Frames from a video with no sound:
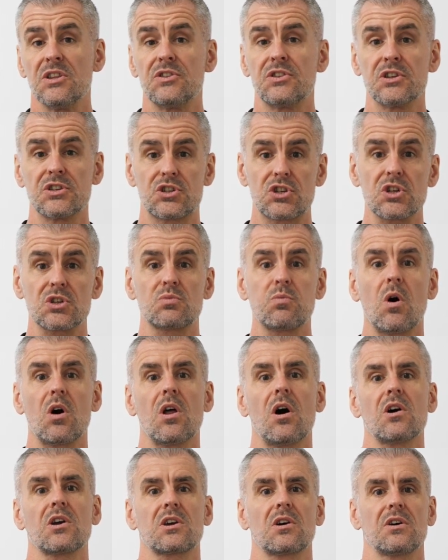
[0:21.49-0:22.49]
There's just one
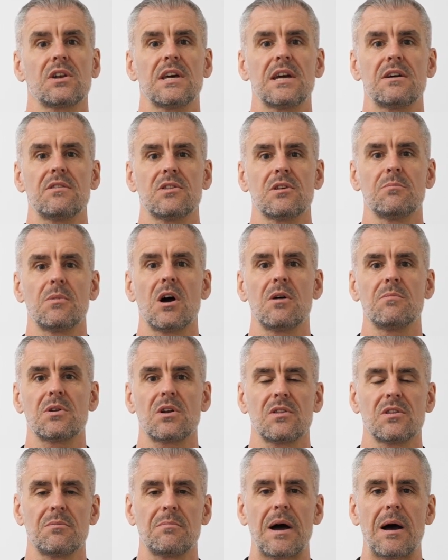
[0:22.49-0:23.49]
icon here at the moment
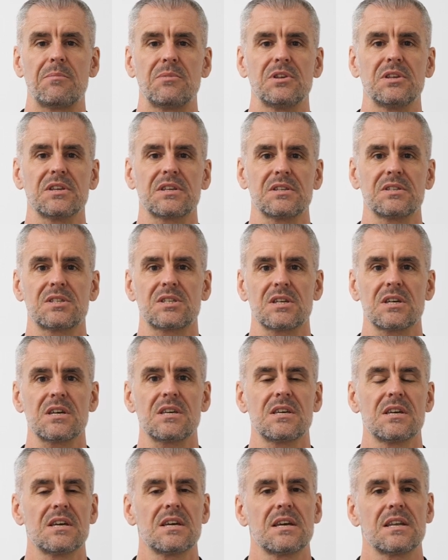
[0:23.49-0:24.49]
on the map that you can see.